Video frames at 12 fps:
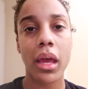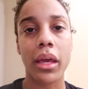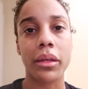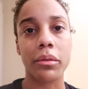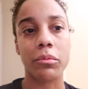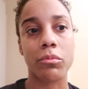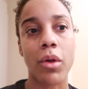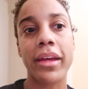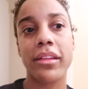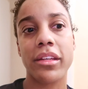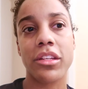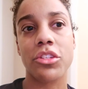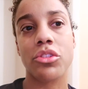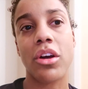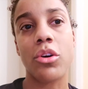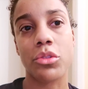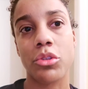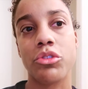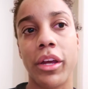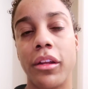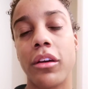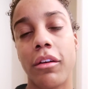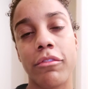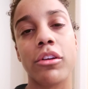And Ryland is also trying
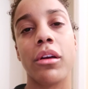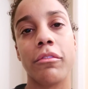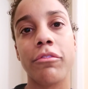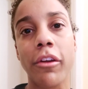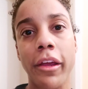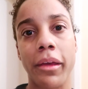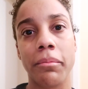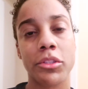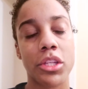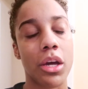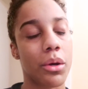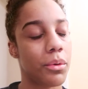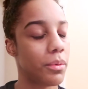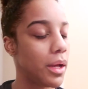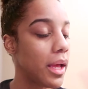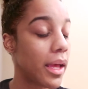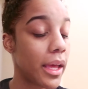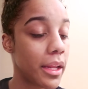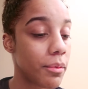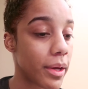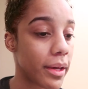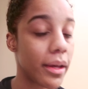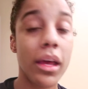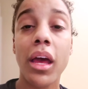to cover up for him. So
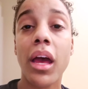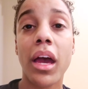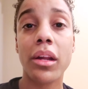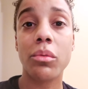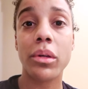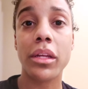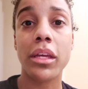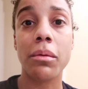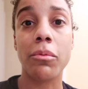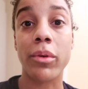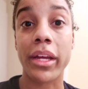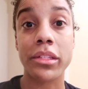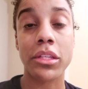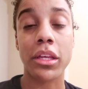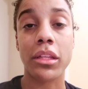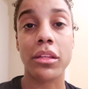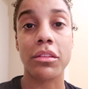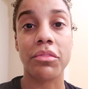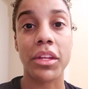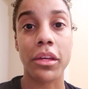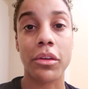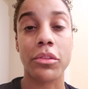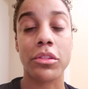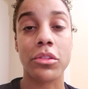anyway, I don't want to keep ranting in this
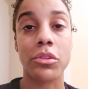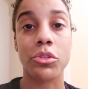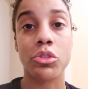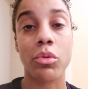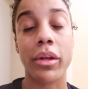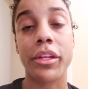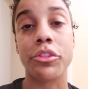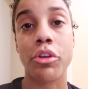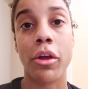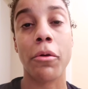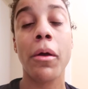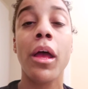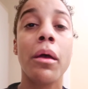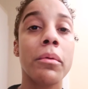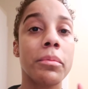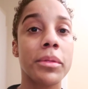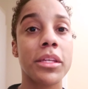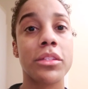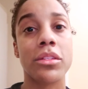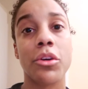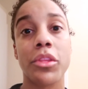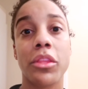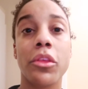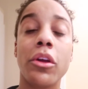video, this little short intro. But please
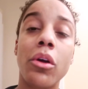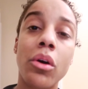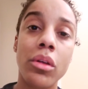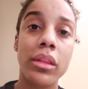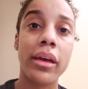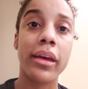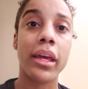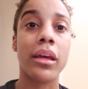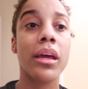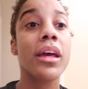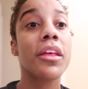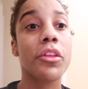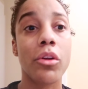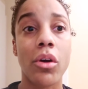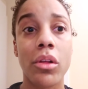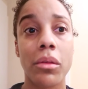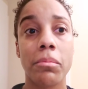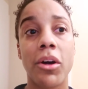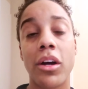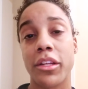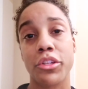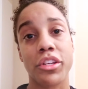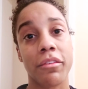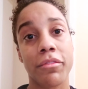know that they're all lying. They're all upon
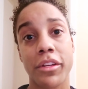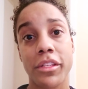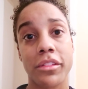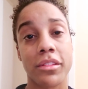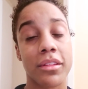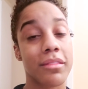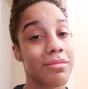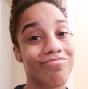a Jeffree's